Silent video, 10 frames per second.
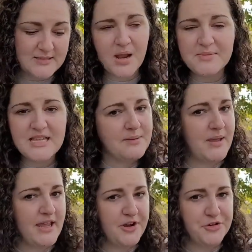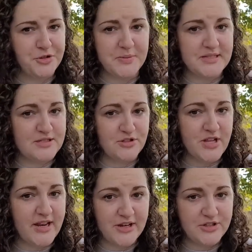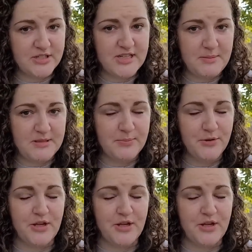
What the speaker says: And I'm saying main character because there's not actually a name in the book.